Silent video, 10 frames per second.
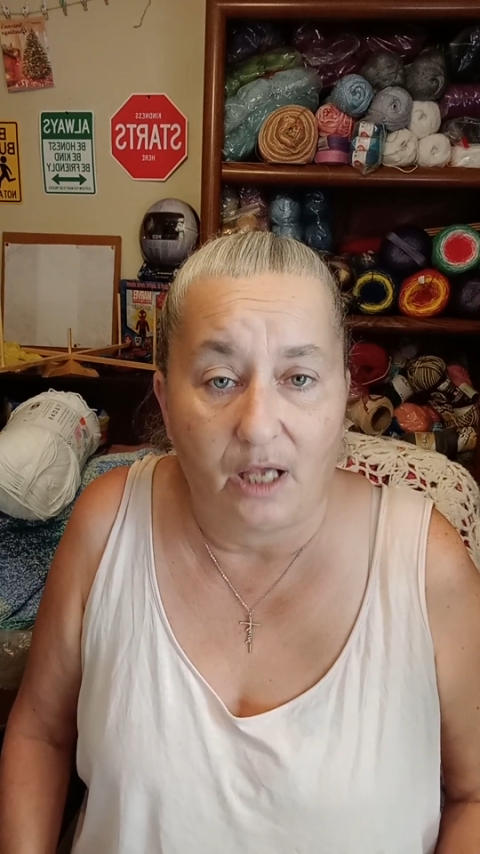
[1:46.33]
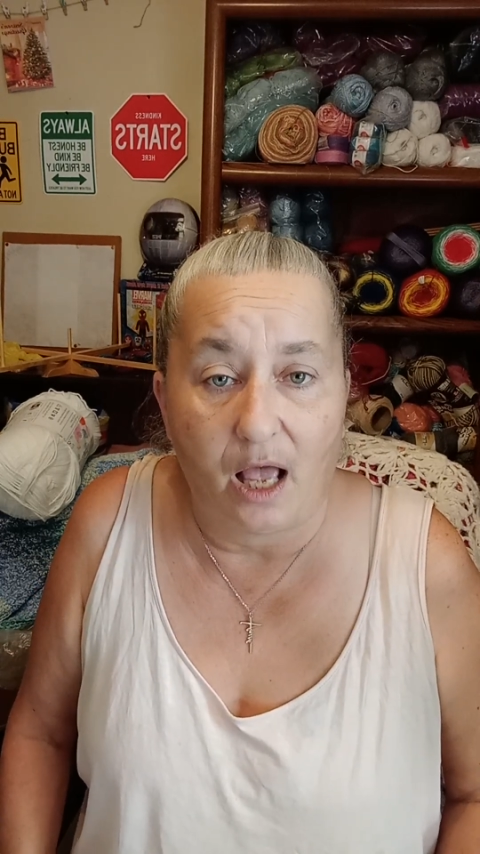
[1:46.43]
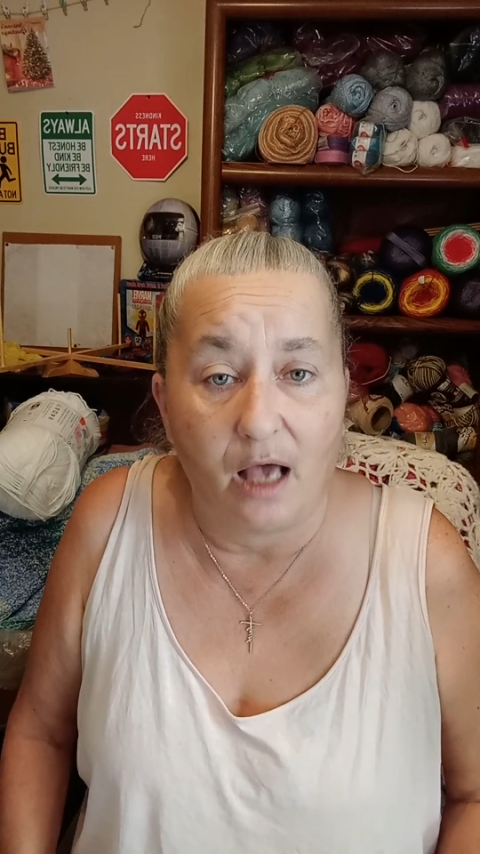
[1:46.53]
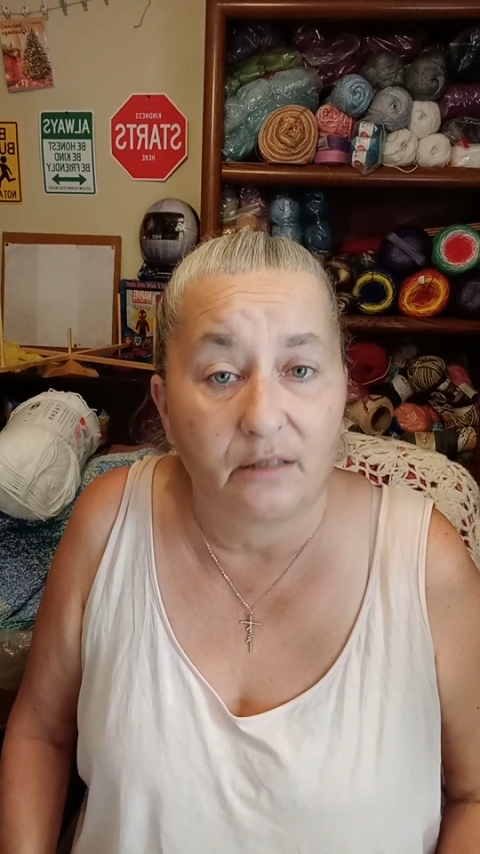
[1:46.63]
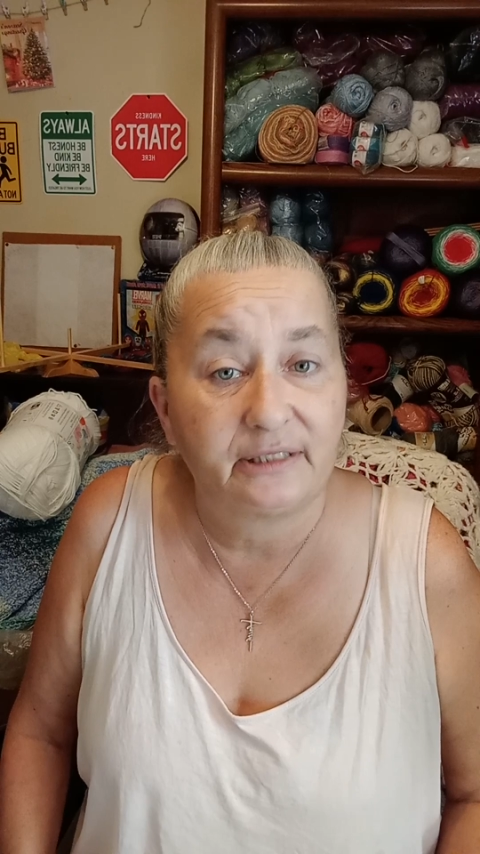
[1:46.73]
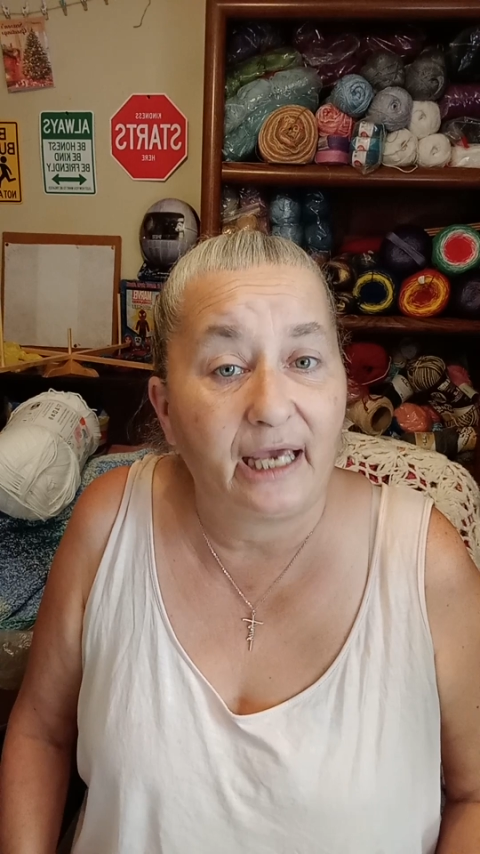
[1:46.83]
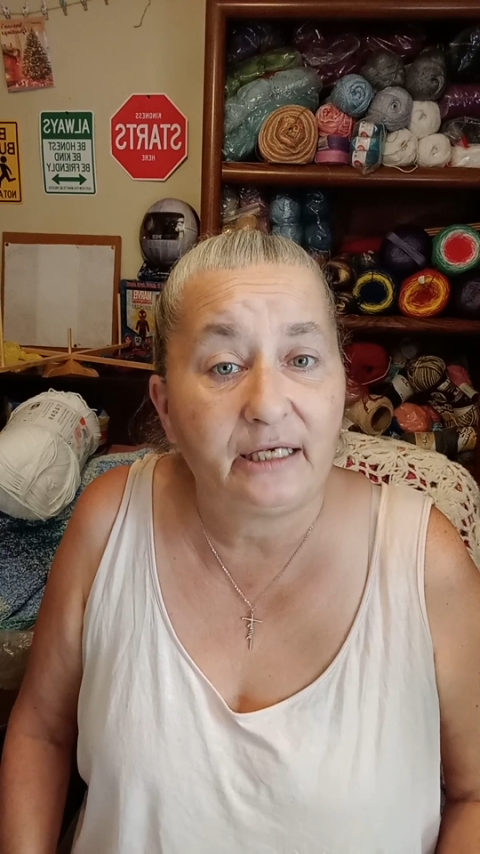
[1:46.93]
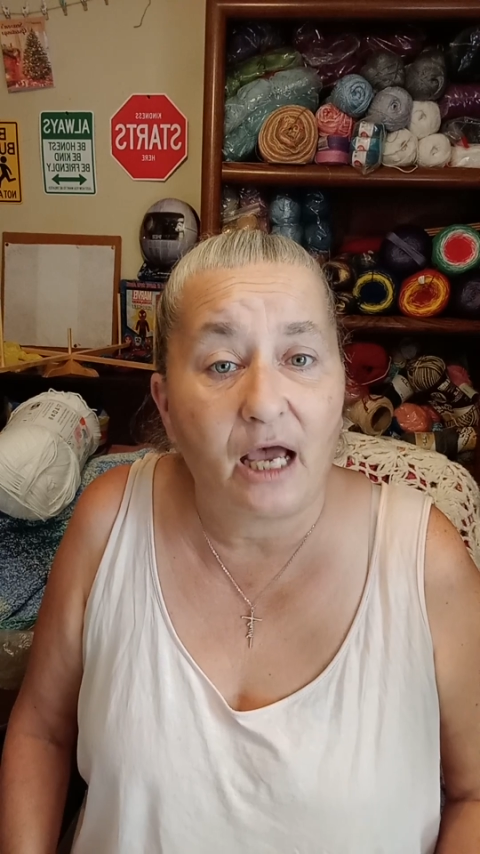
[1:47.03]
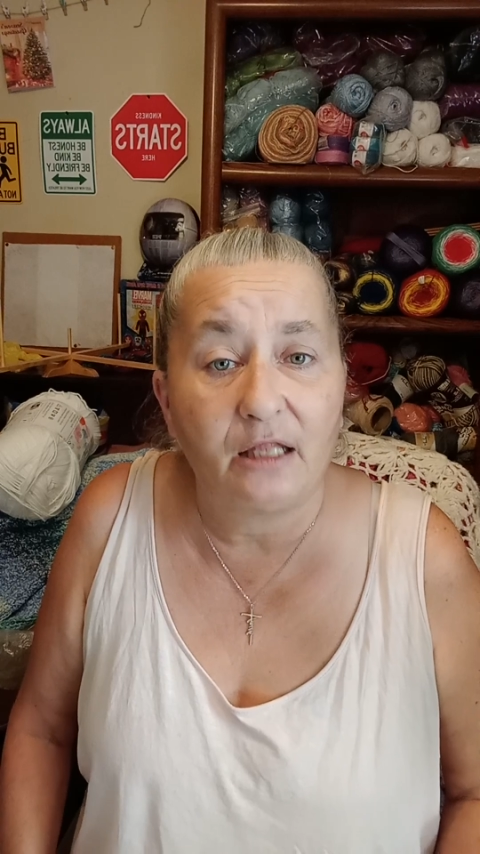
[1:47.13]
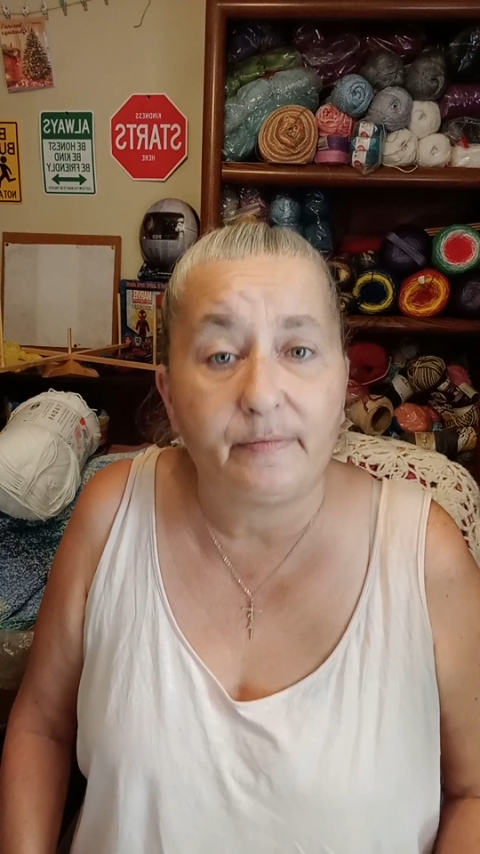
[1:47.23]
I'll tell
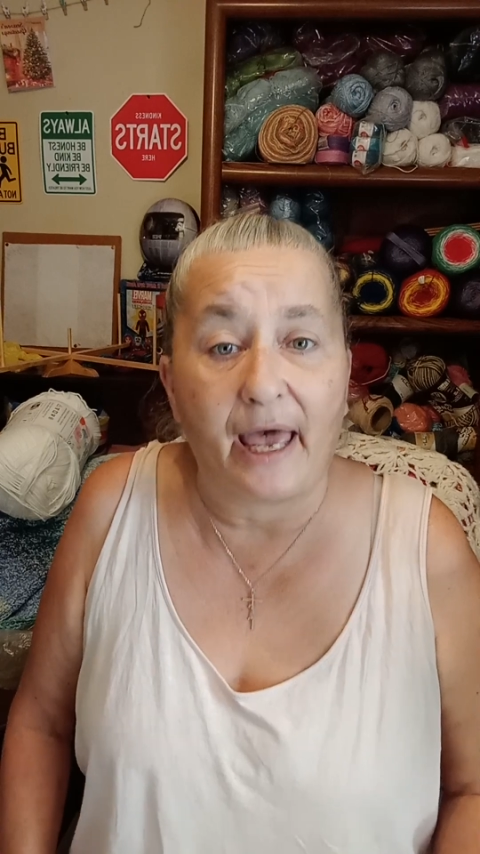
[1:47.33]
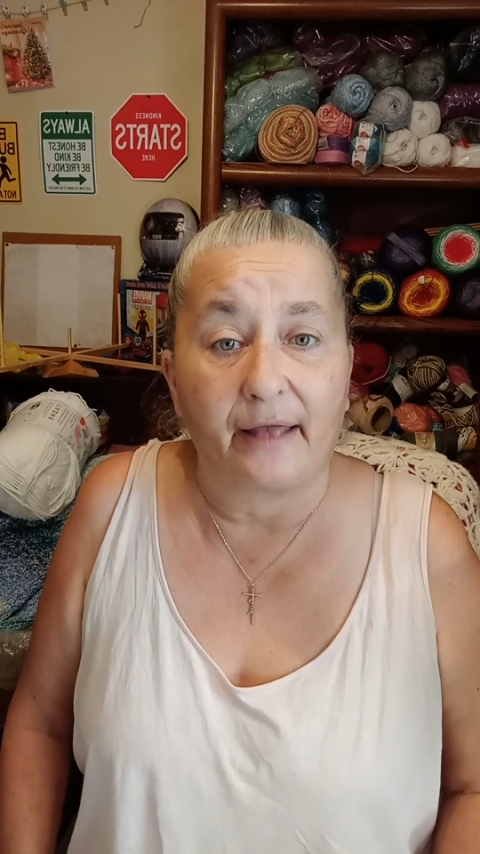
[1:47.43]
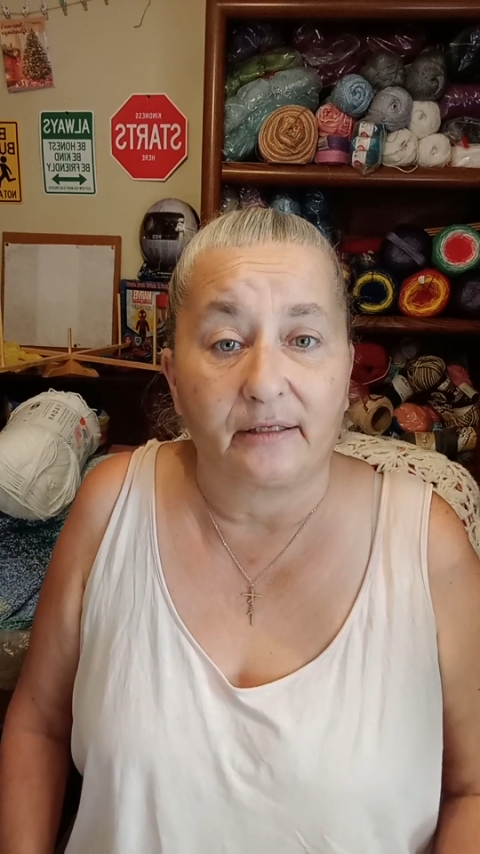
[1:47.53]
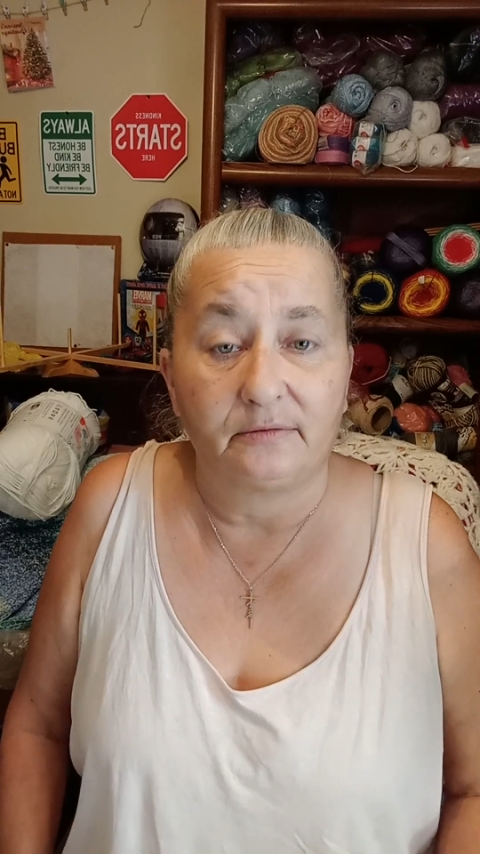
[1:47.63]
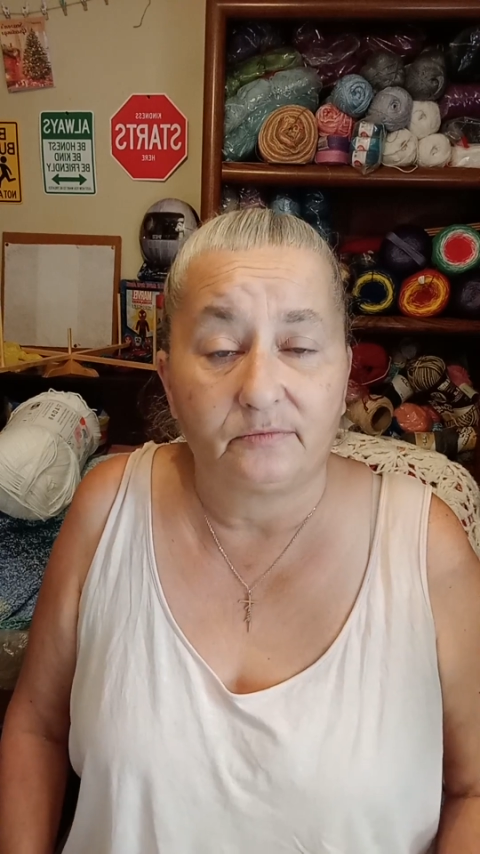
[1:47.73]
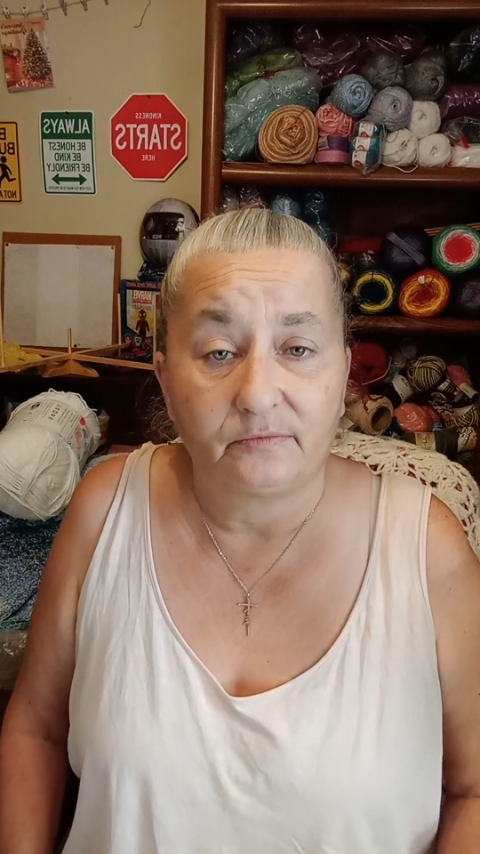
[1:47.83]
you all about it.